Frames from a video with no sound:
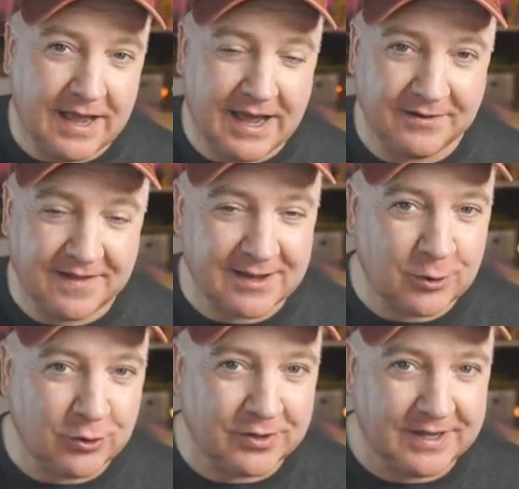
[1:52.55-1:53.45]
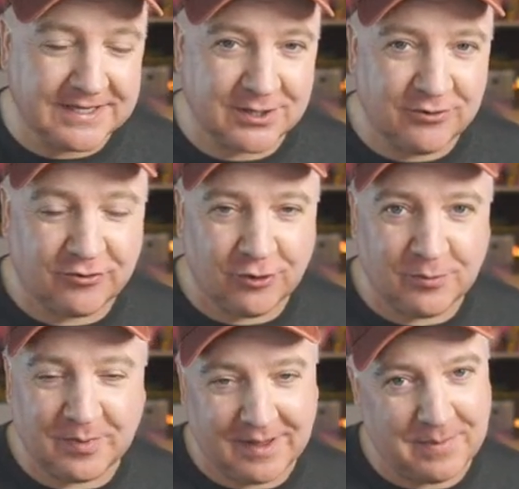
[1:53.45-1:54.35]
And that colour is
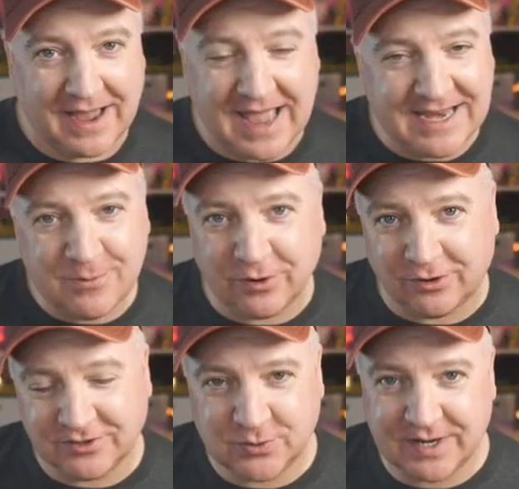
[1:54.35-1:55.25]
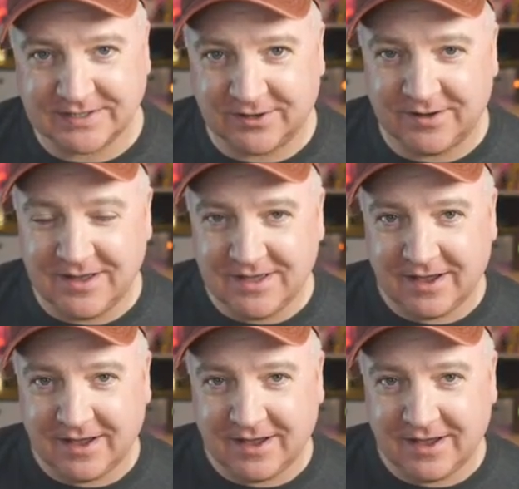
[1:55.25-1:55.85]
controlled by anyone on Twitter,